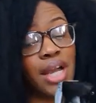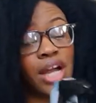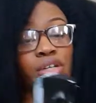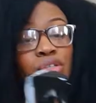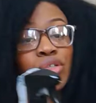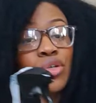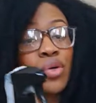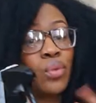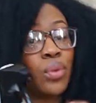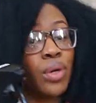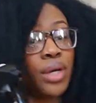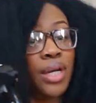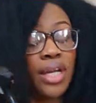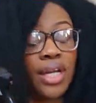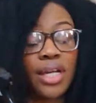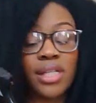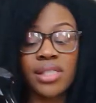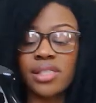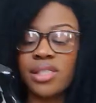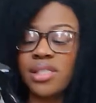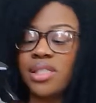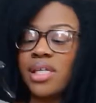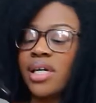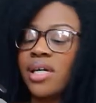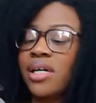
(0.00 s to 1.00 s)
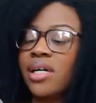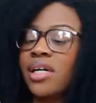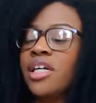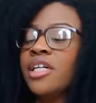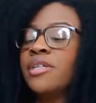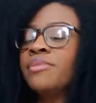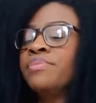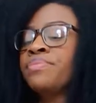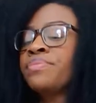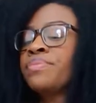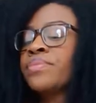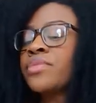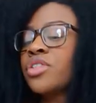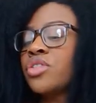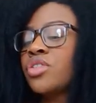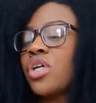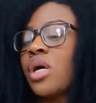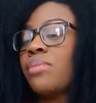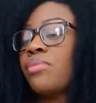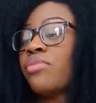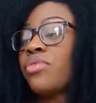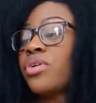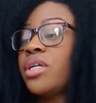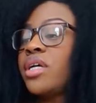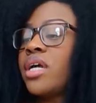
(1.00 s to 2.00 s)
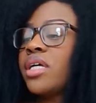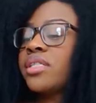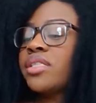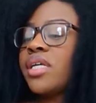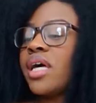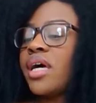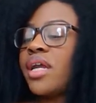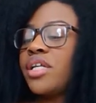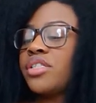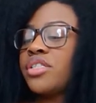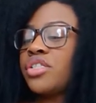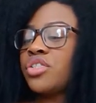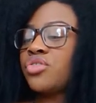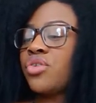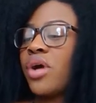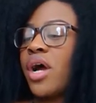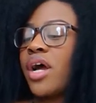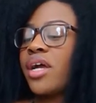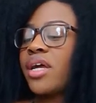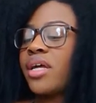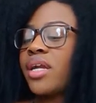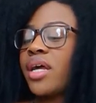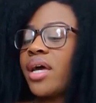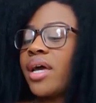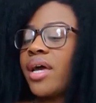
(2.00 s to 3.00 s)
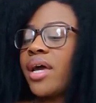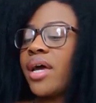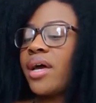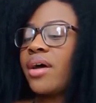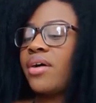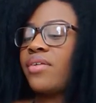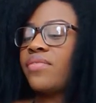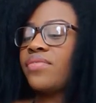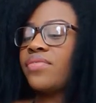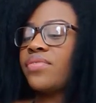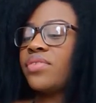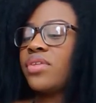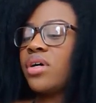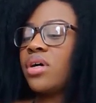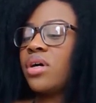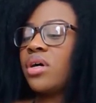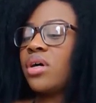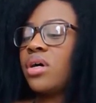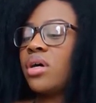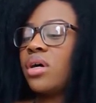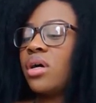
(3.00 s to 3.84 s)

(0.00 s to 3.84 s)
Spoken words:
I don't want to get sick, so I'm really excited to try it. I have the